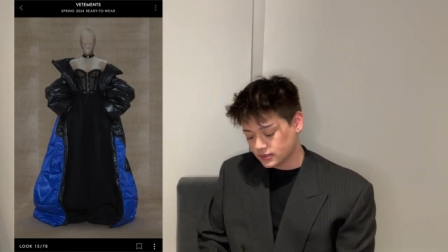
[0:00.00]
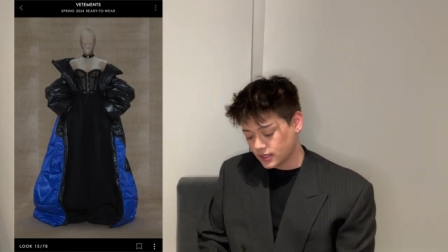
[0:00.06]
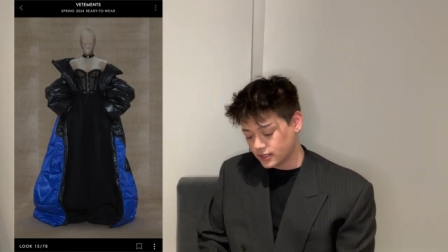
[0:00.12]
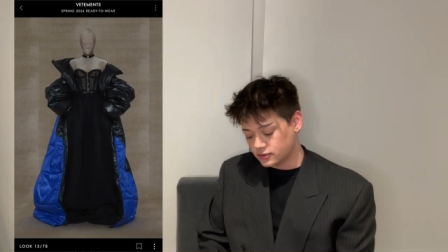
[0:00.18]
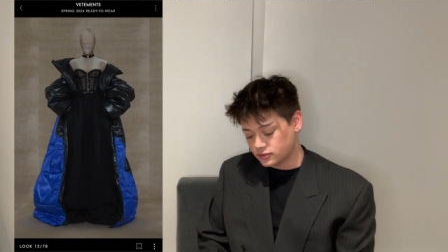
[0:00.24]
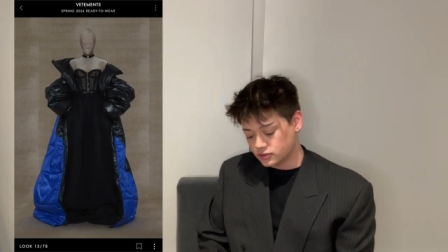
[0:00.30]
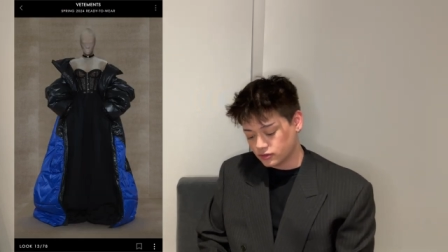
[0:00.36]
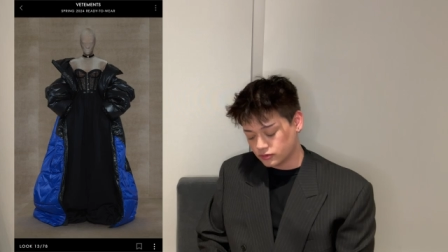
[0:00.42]
I
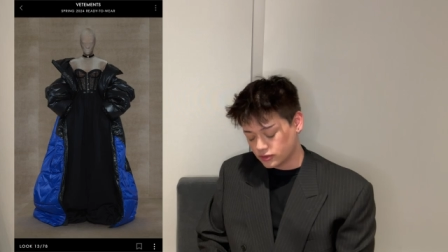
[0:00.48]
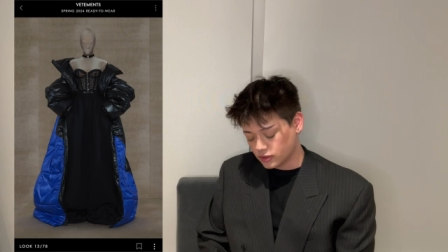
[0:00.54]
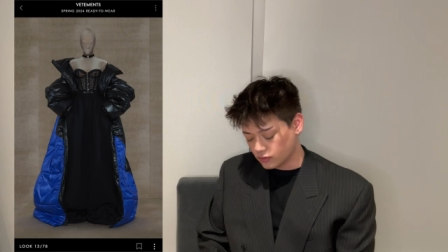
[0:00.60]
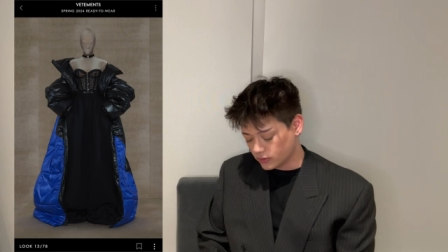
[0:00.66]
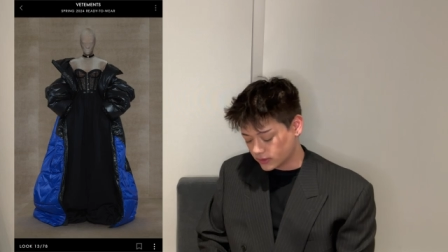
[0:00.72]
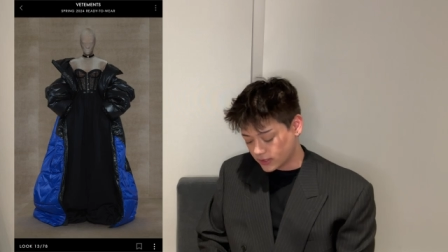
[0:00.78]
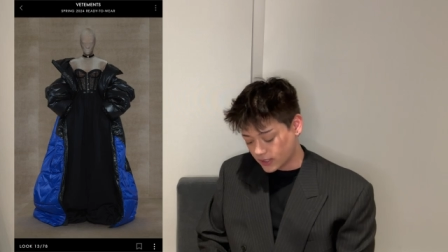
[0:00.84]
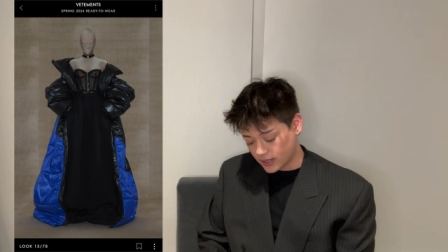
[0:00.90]
don't know
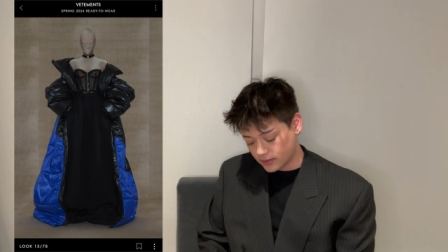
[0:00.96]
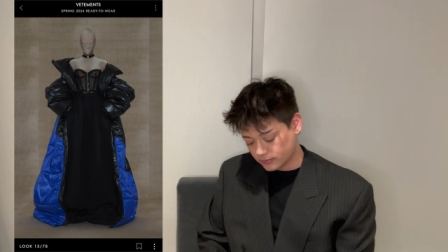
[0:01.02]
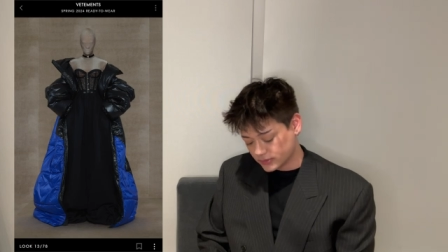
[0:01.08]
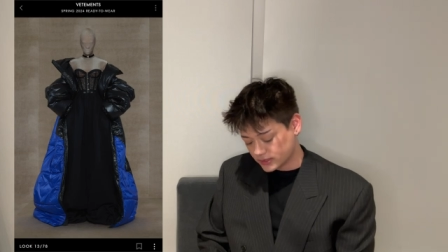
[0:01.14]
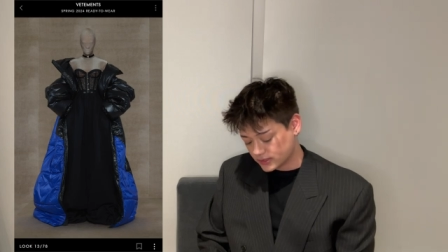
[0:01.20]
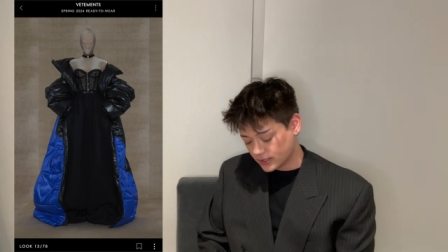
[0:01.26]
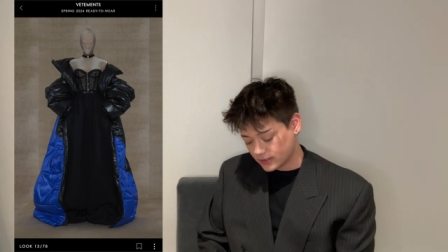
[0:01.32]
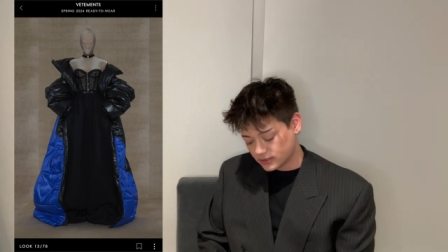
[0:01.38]
what the M
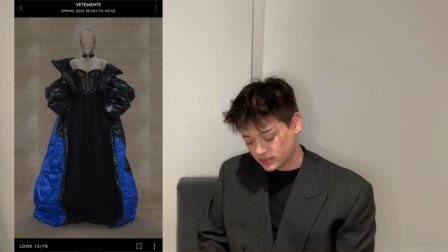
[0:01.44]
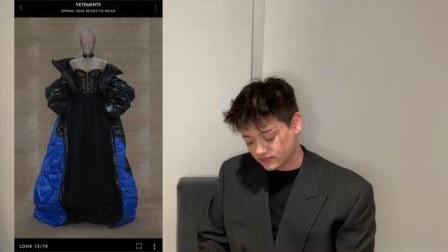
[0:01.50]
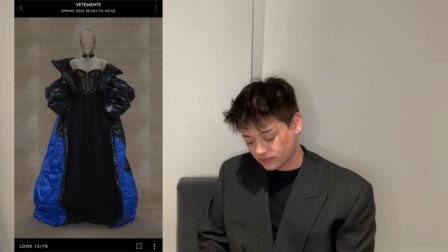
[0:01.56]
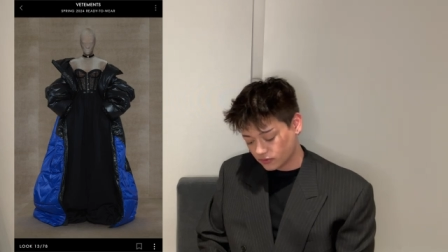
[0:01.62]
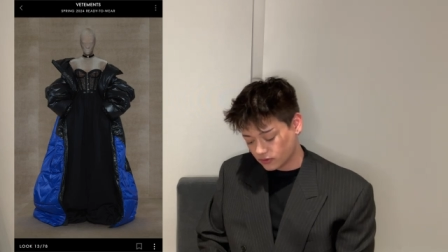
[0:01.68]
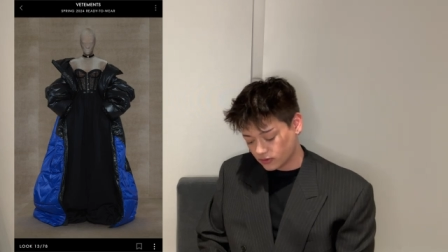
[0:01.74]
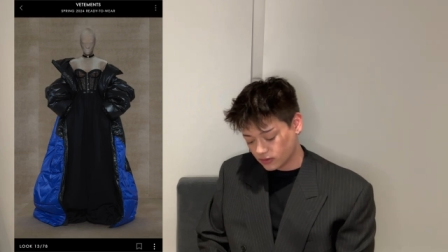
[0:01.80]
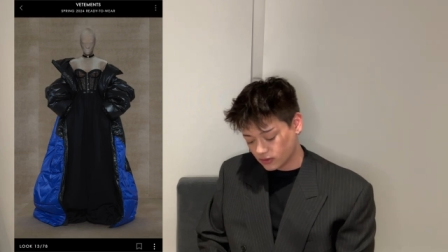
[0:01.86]
stands
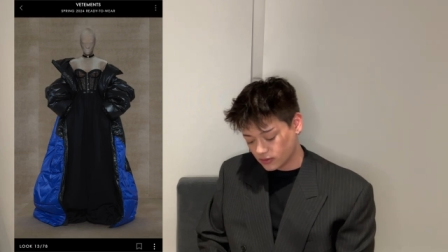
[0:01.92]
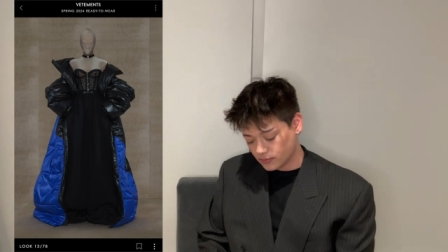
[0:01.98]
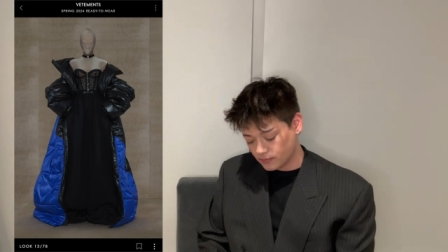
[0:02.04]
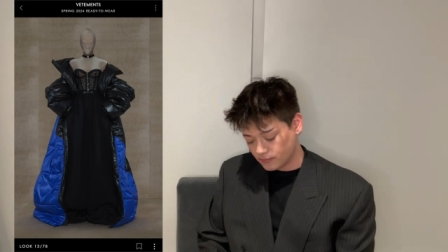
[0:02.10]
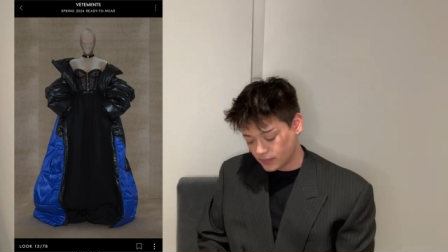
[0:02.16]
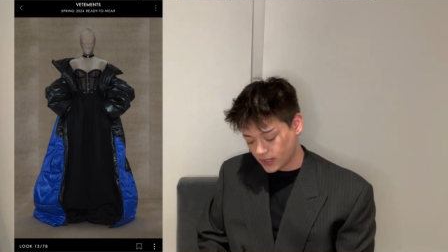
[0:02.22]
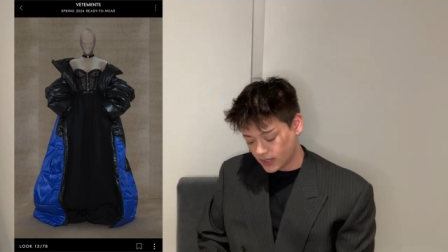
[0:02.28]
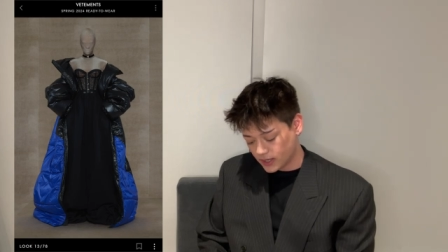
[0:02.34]
for,
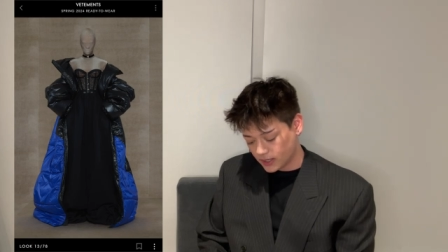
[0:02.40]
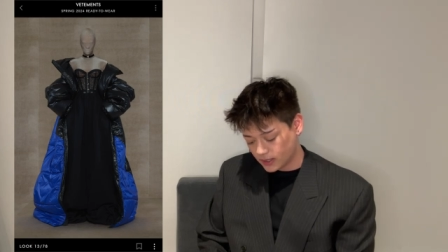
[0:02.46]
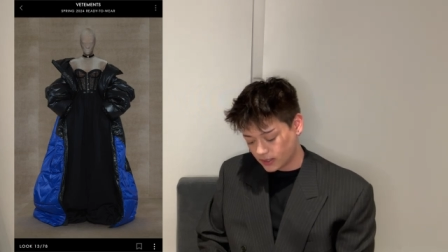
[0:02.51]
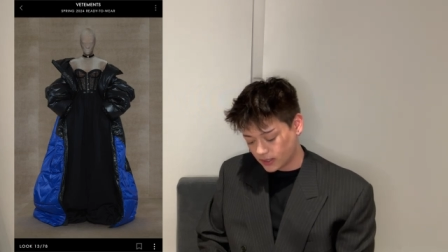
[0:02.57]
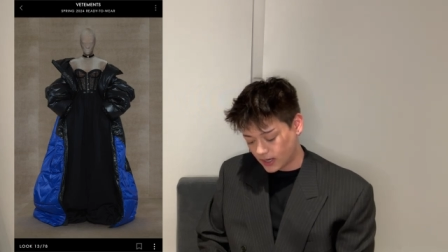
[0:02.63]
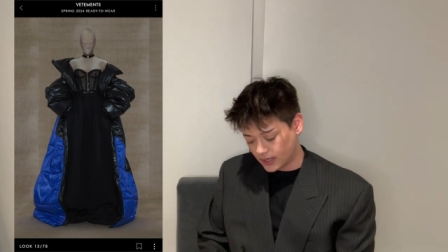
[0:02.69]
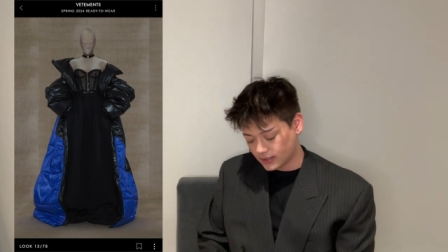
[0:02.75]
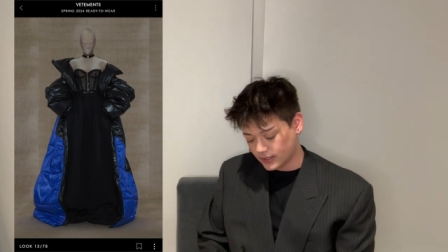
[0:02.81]
but
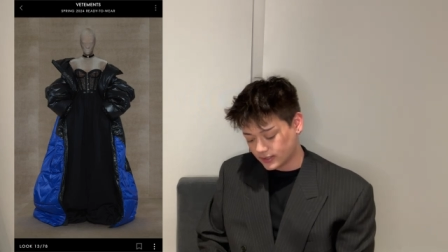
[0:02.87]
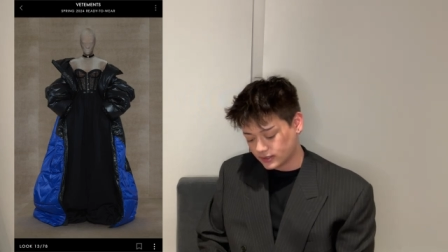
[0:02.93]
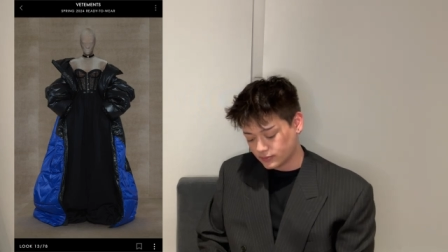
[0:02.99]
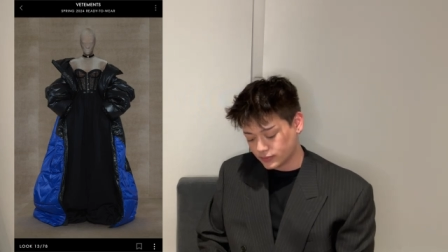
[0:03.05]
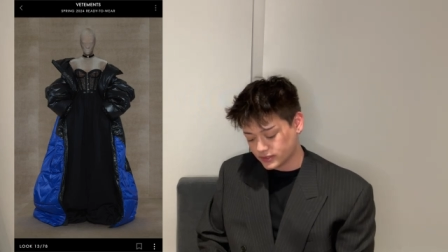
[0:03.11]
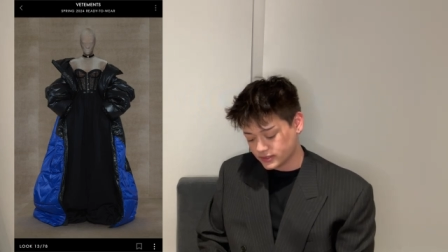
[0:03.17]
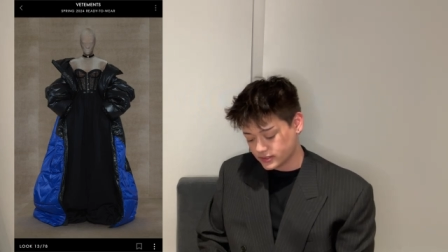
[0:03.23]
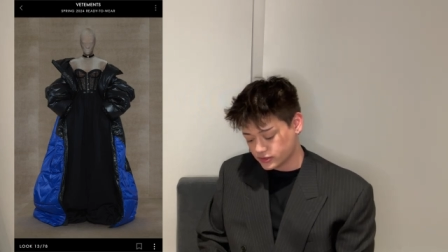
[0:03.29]
I like the
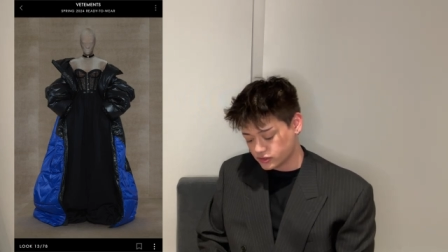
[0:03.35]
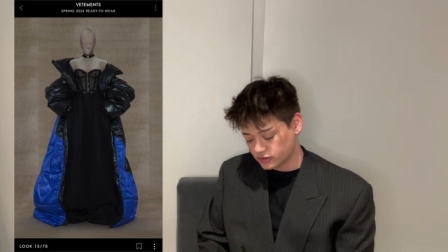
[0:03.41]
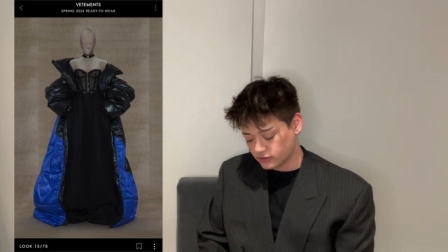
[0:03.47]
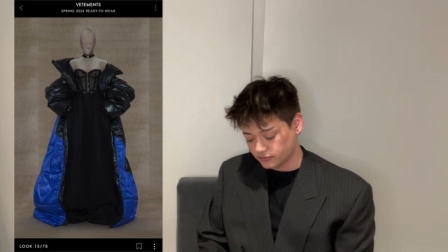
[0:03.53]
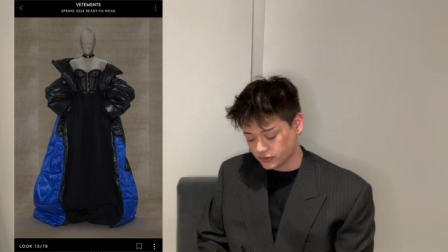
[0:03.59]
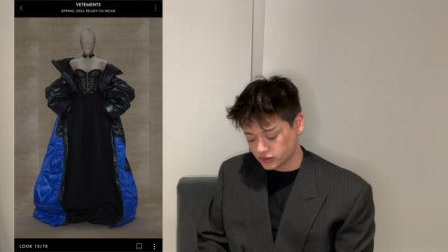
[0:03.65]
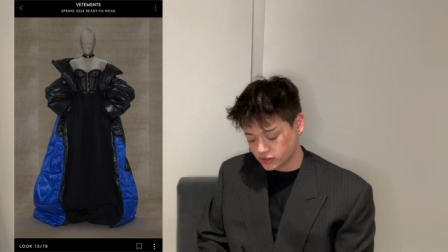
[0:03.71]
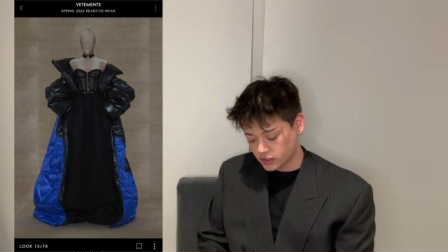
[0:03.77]
position
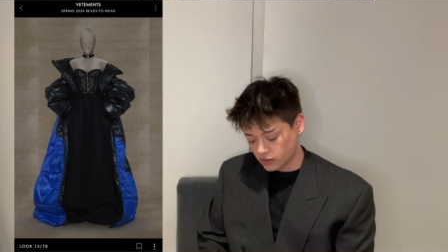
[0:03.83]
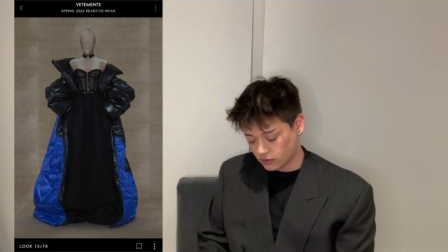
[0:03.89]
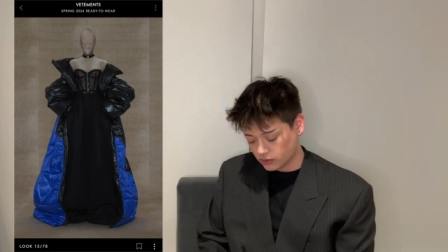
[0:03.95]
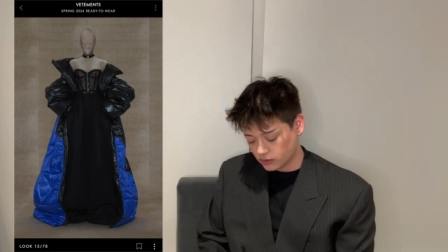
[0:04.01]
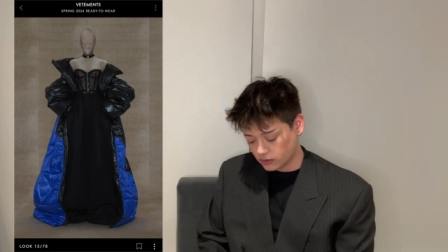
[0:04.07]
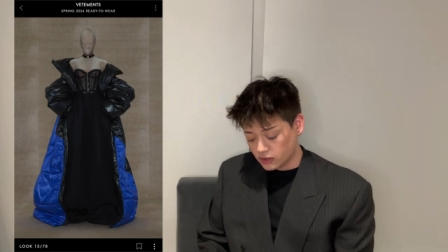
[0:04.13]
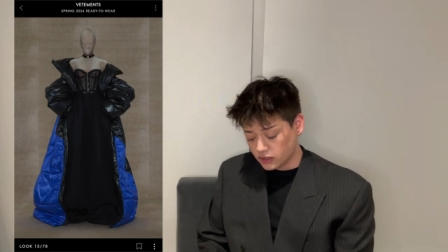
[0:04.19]
of the choker.